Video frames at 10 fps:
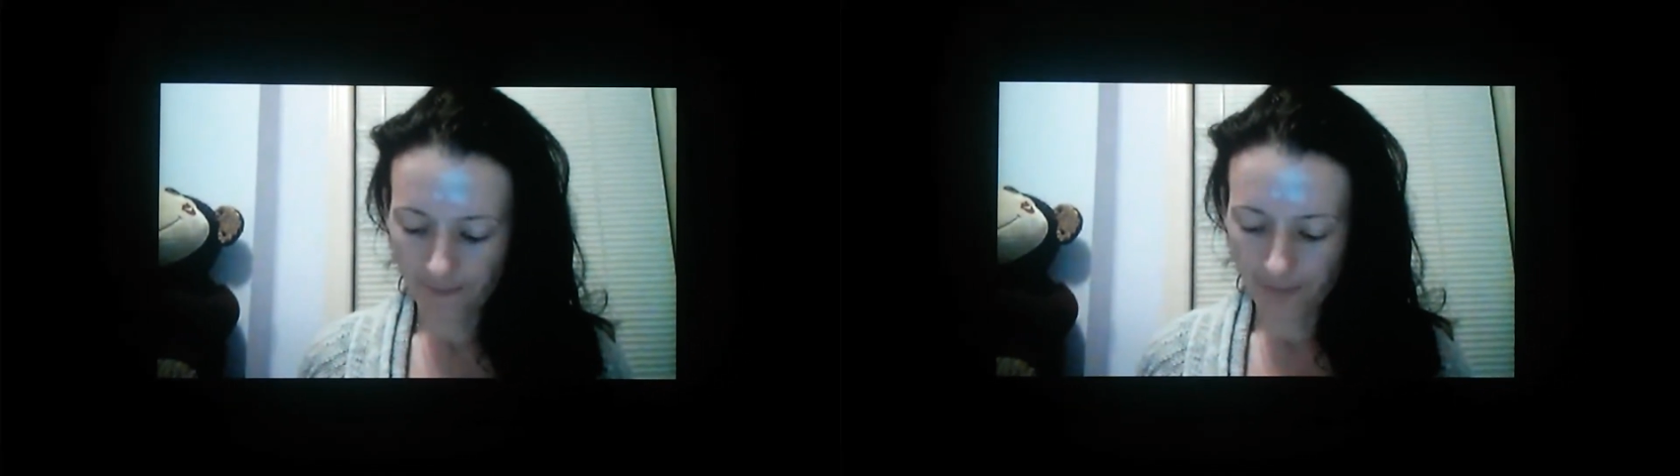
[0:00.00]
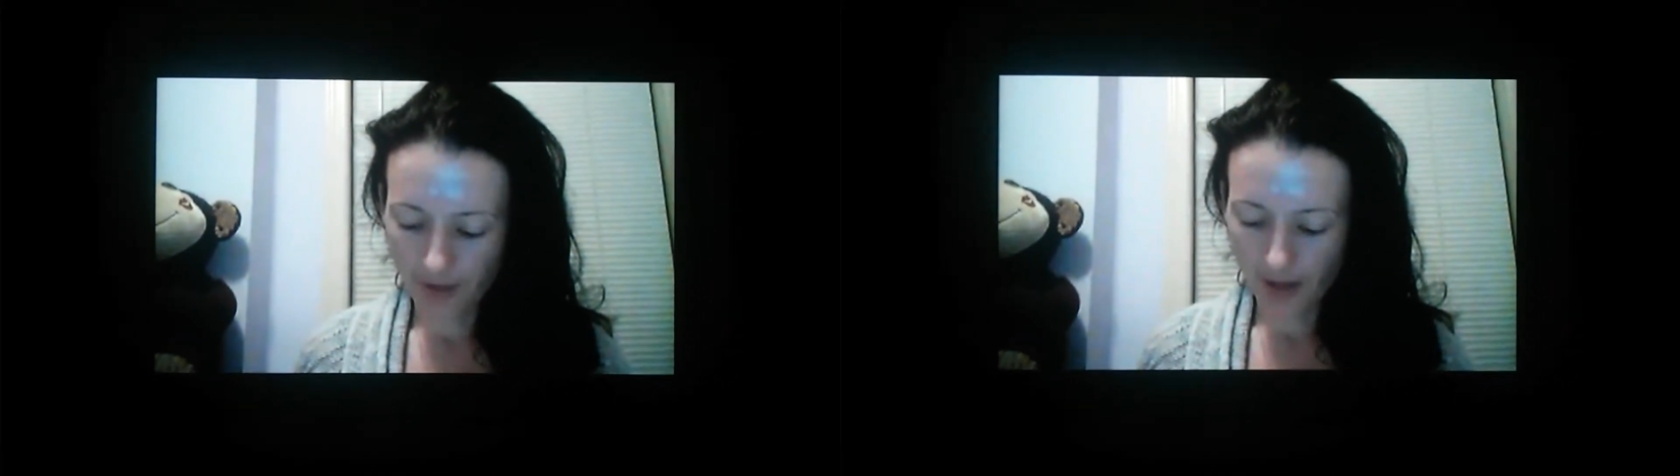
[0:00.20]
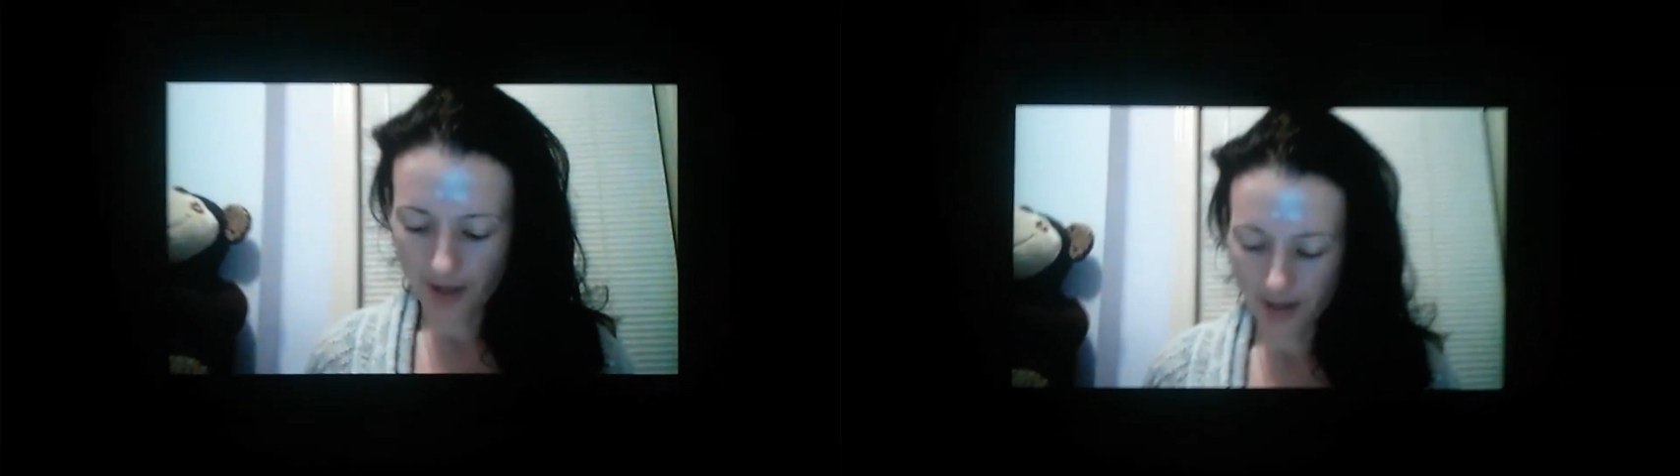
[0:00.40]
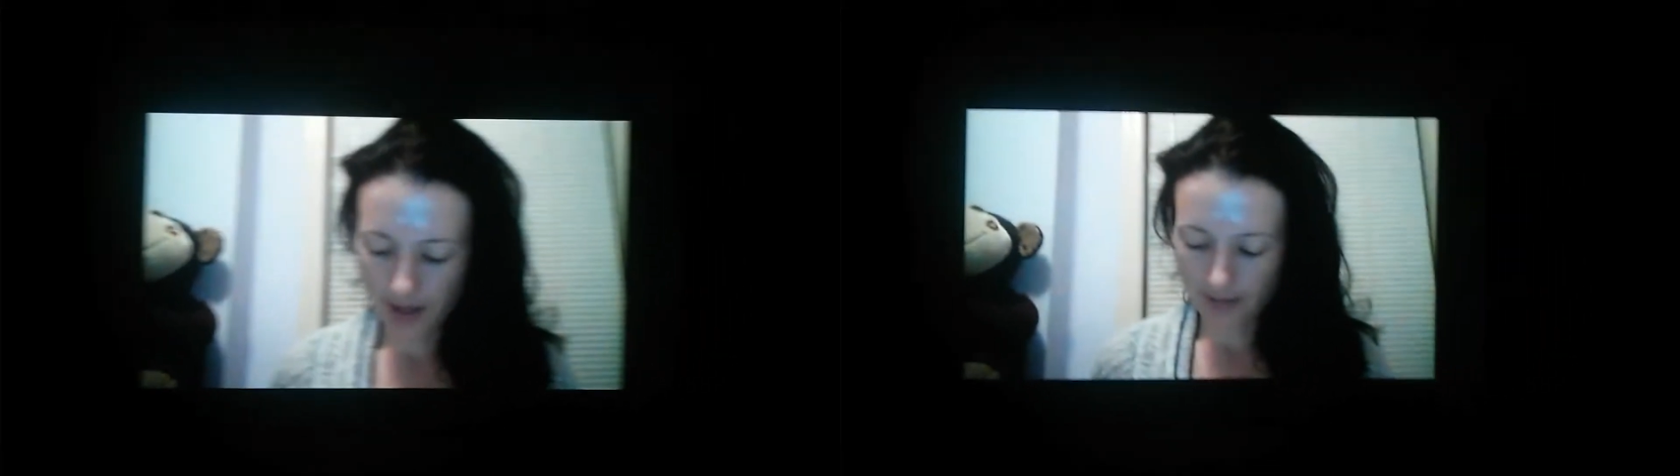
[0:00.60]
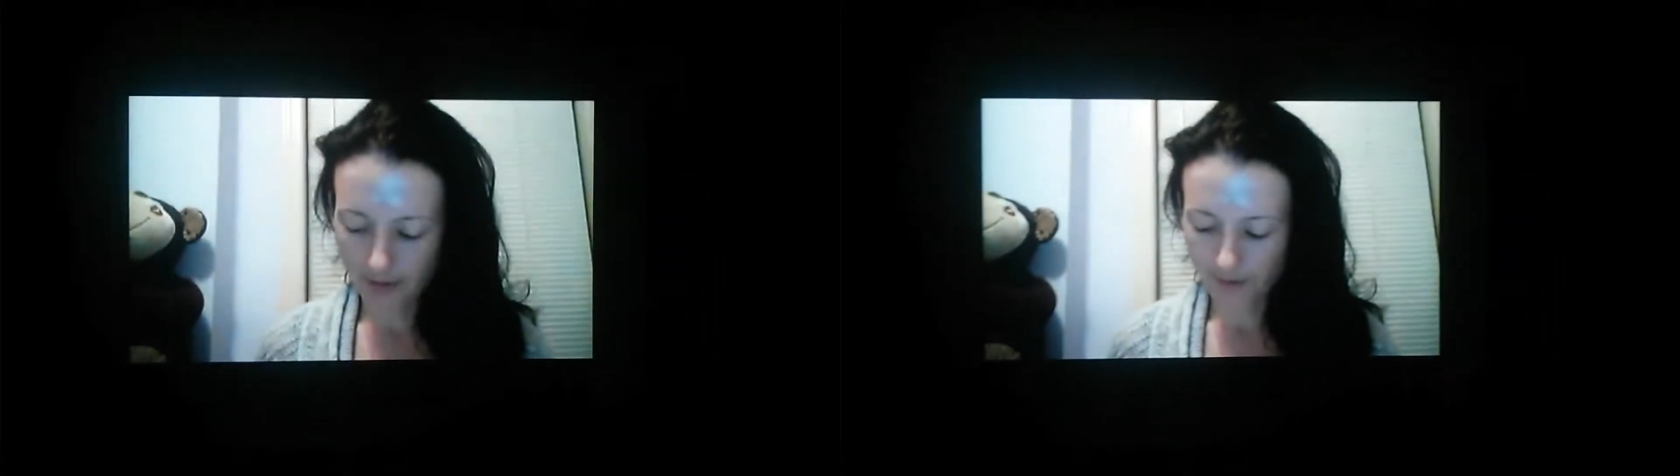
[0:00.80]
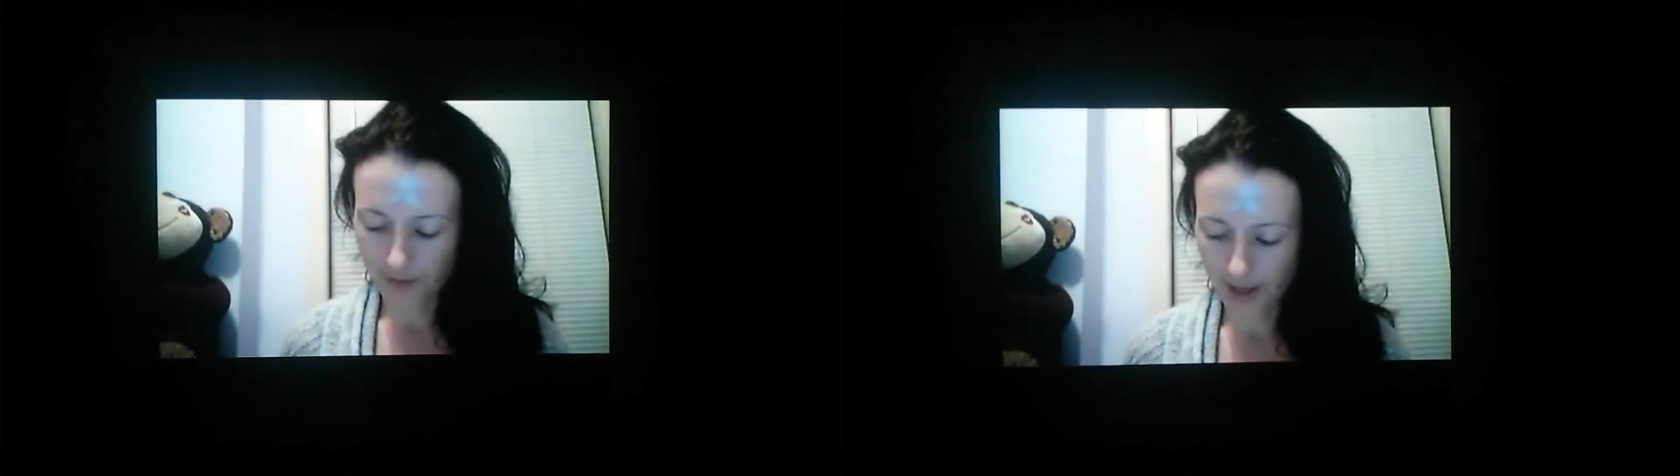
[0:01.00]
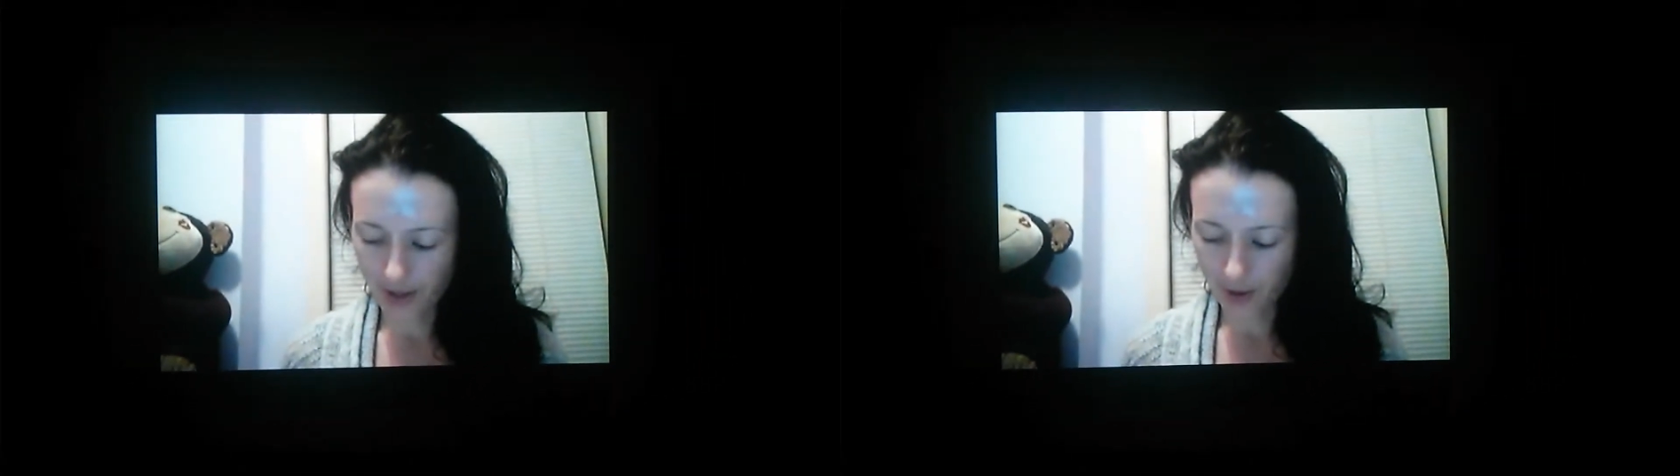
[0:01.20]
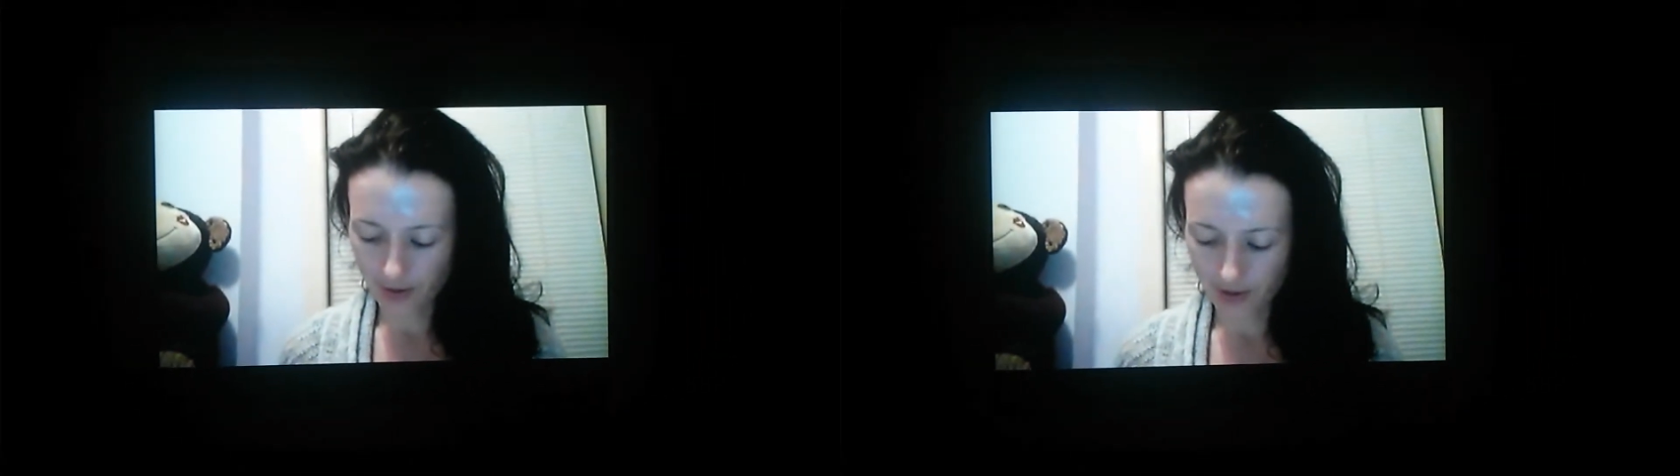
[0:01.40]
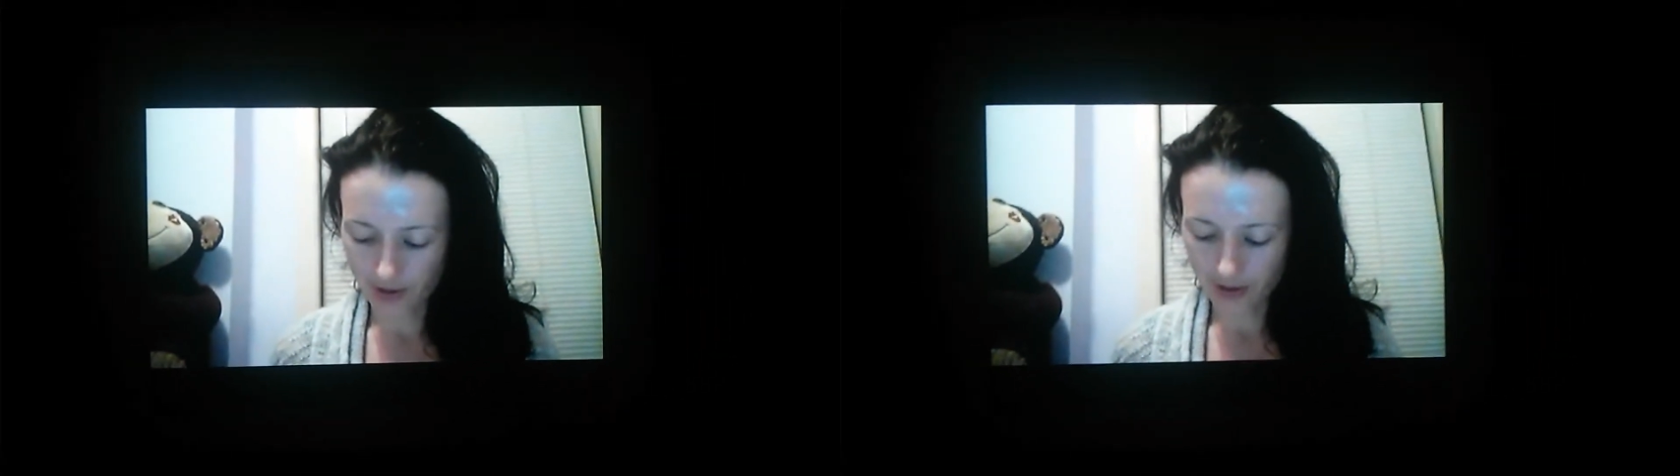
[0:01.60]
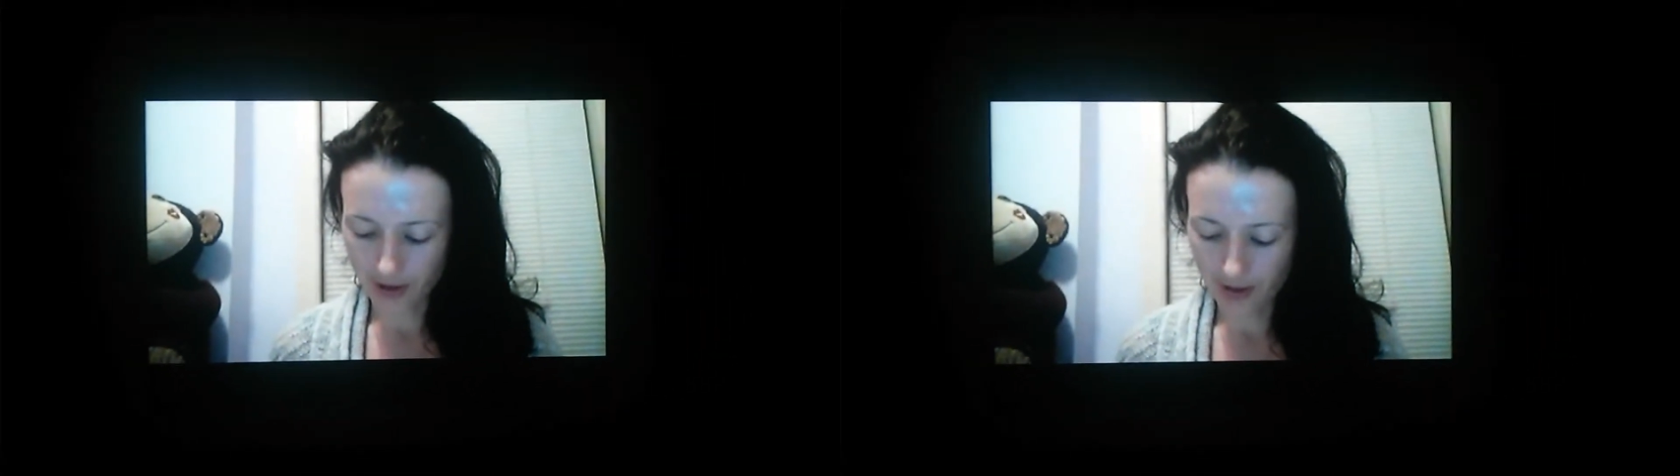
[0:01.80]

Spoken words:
A type of brain tumors